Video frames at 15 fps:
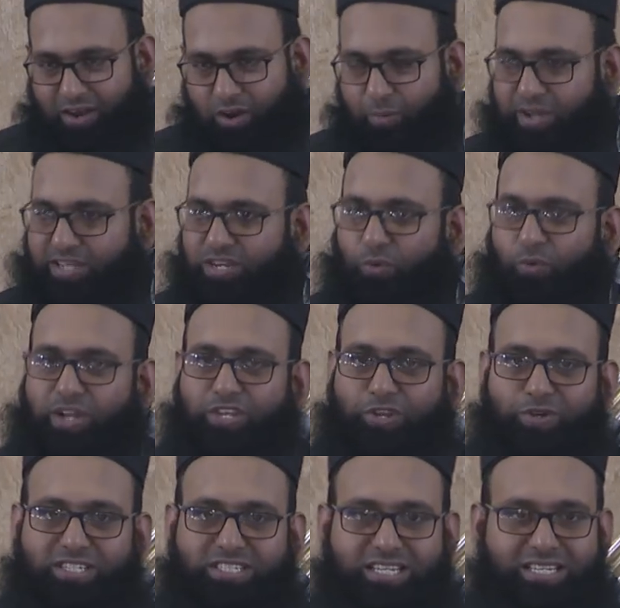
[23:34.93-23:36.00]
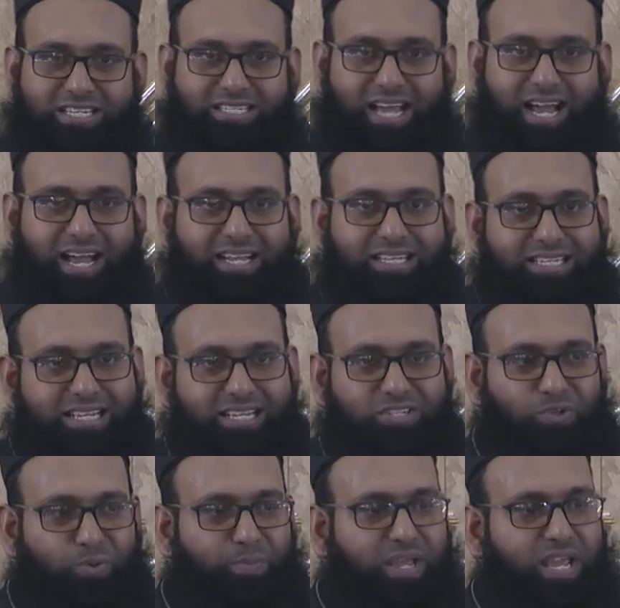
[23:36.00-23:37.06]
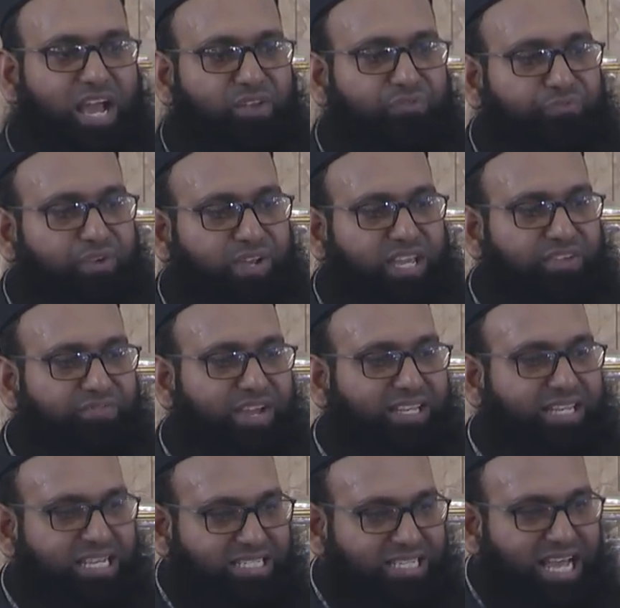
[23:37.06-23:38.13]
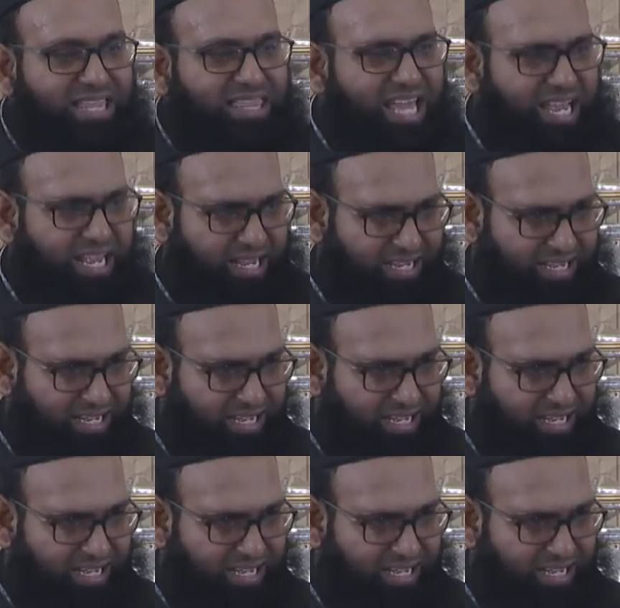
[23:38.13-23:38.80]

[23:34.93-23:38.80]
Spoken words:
No matter what your sins are, turn to me, I'll forgive it. There's nothing.